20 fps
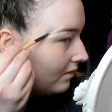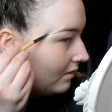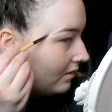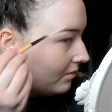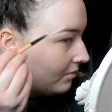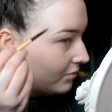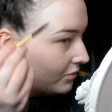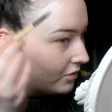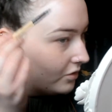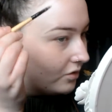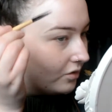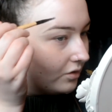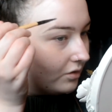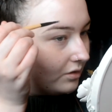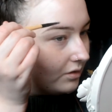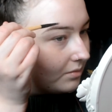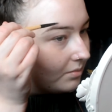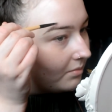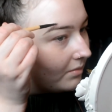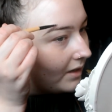I'm
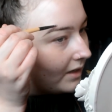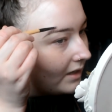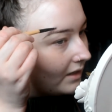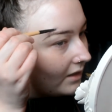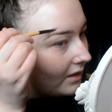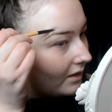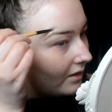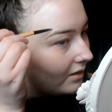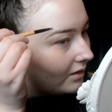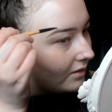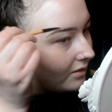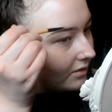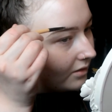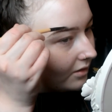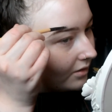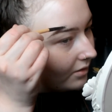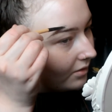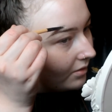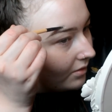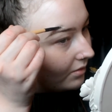just mainly gonna
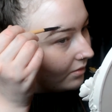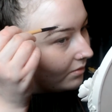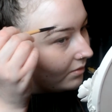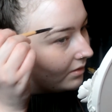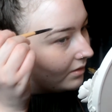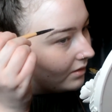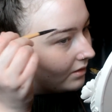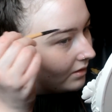do